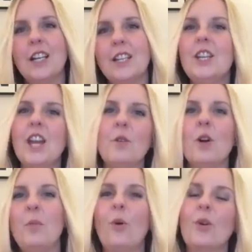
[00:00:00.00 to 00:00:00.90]
you know,
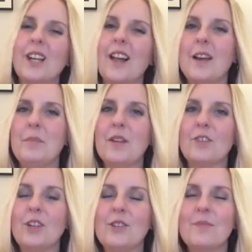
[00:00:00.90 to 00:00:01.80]
borderline bit
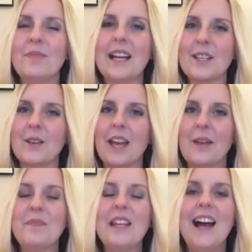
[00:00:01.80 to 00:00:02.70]
rude. That's
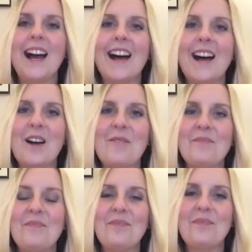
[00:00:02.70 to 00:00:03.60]
okay. Um,